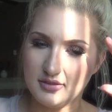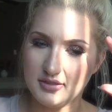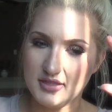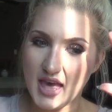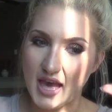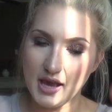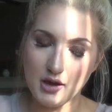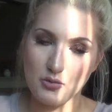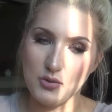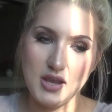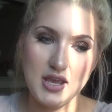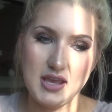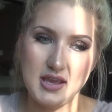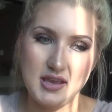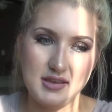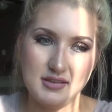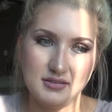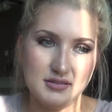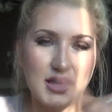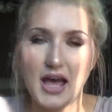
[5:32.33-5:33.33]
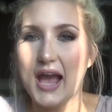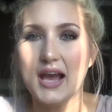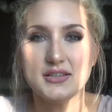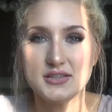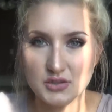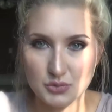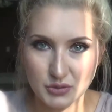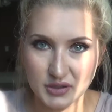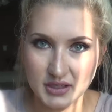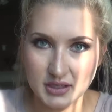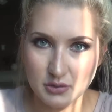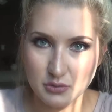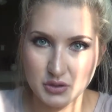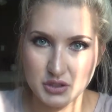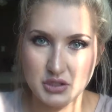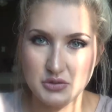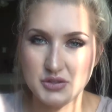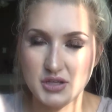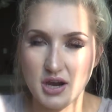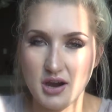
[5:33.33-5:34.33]
that way last week
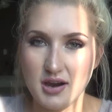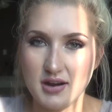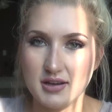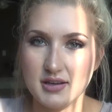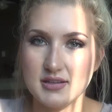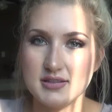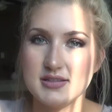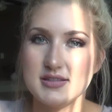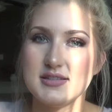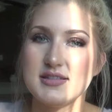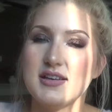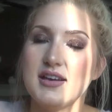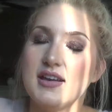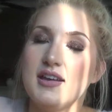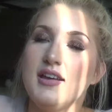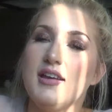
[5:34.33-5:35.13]
when you taught us.